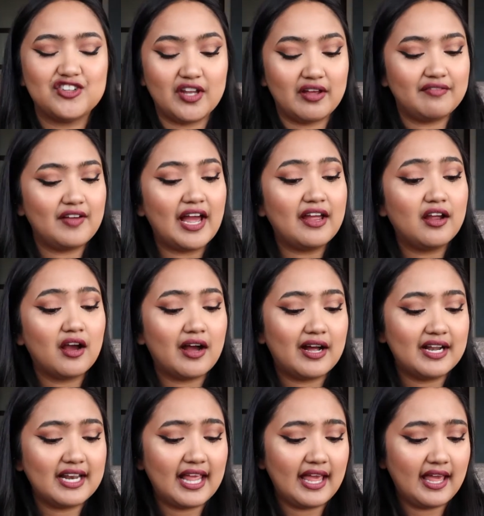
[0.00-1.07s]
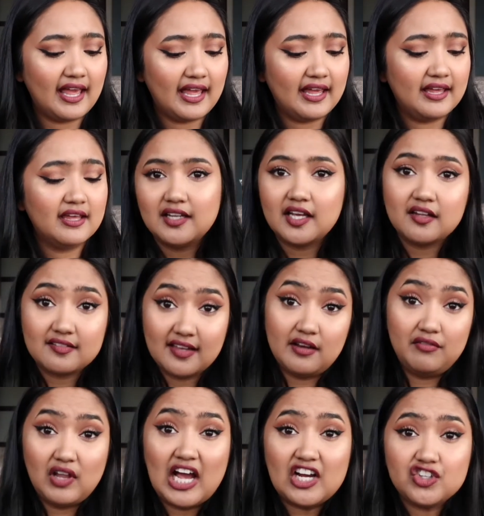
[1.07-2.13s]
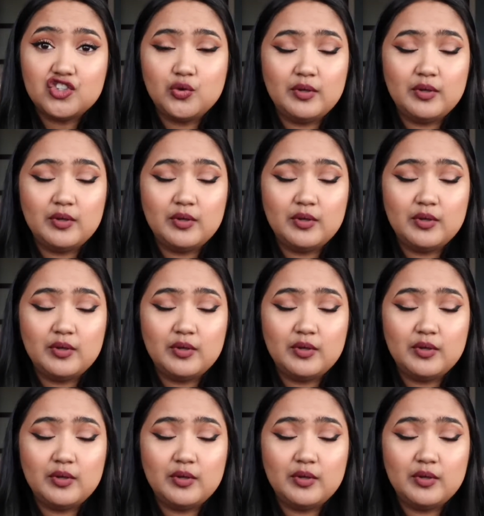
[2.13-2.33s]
stuff, I got a set of lash